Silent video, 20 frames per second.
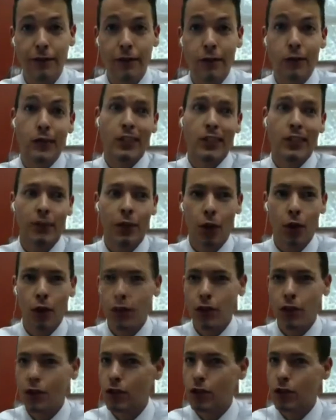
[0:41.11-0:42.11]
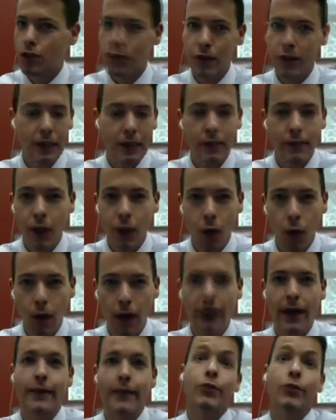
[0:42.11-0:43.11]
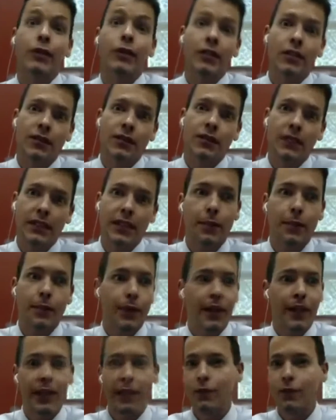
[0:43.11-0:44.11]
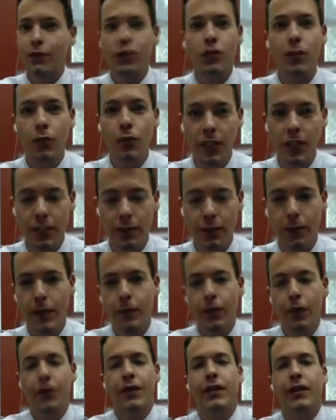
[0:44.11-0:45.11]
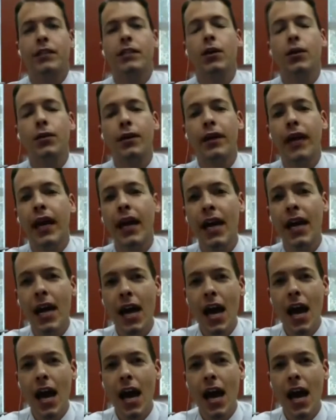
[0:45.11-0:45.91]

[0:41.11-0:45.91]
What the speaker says: Do it yourself heart surgery? No way. Do it yourself estate planning. For some reason, people think it's okay.